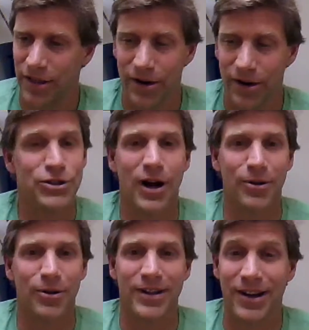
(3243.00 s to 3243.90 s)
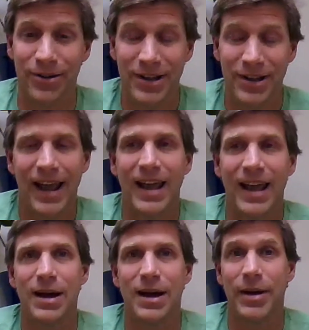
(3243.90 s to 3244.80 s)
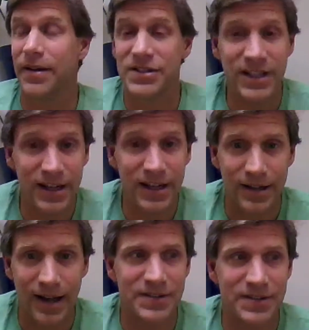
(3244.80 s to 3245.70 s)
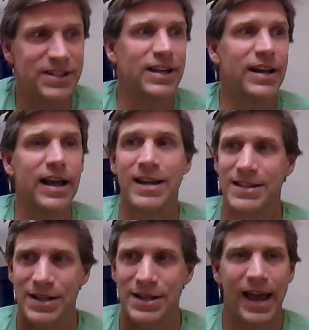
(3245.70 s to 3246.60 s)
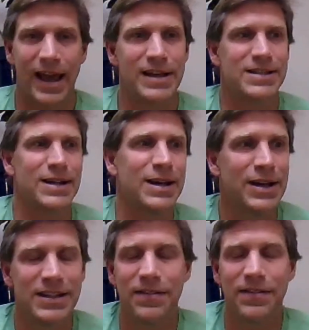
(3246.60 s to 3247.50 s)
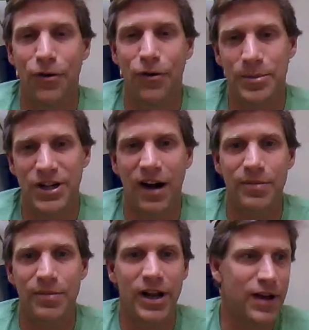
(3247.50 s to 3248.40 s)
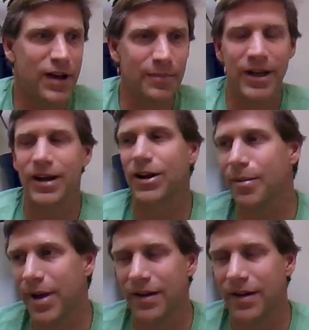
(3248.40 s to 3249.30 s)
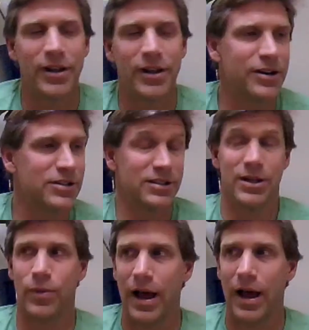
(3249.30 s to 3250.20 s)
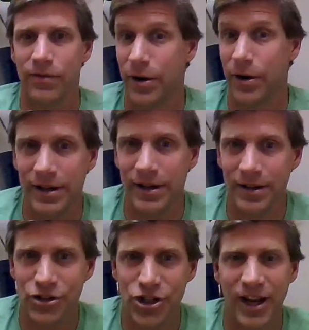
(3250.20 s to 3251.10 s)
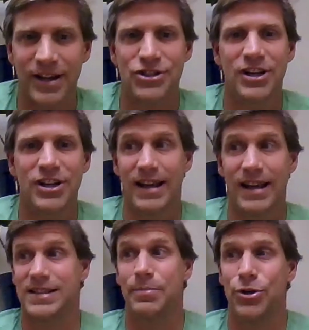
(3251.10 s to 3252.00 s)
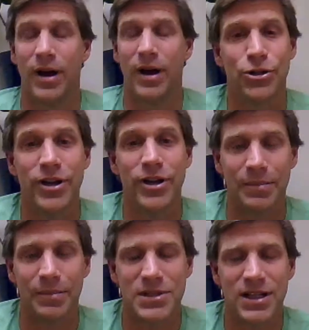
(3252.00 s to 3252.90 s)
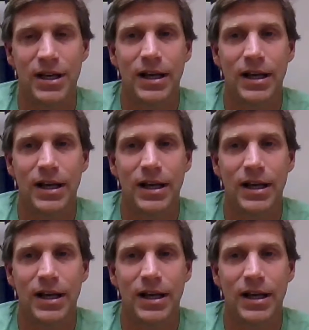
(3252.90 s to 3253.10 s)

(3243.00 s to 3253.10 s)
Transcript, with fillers: They're in trouble, you know, and, um, and I've seen it I've seen it as as uh, different forms of government have come in and gone back to you later and said, "Wow, very little has changed, except you have new names."